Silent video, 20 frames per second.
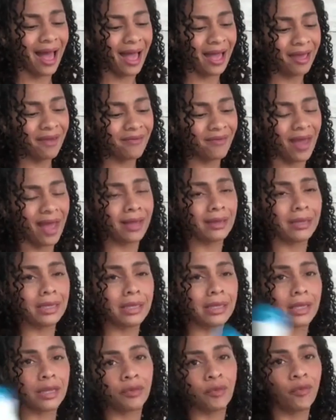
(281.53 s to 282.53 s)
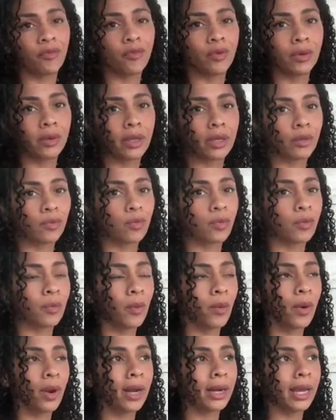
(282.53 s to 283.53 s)
I have had these since before Lennox was
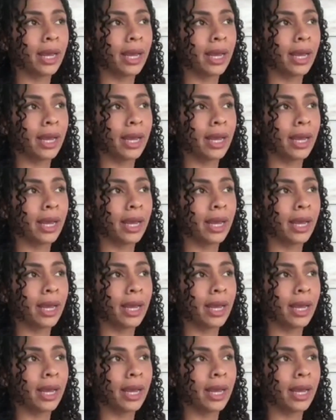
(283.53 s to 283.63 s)
born.